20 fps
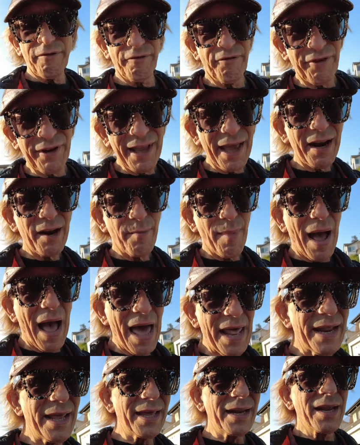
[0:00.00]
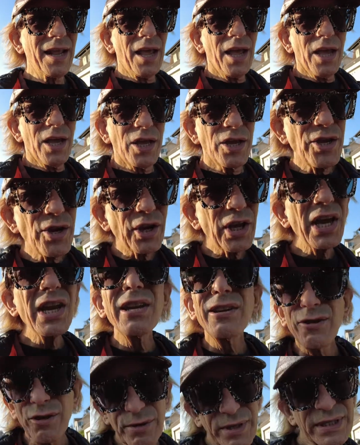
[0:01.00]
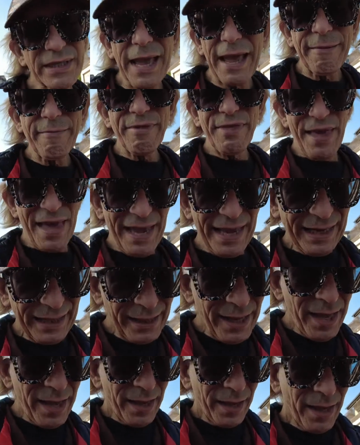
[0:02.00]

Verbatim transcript: and forget about it you're going to do the same thing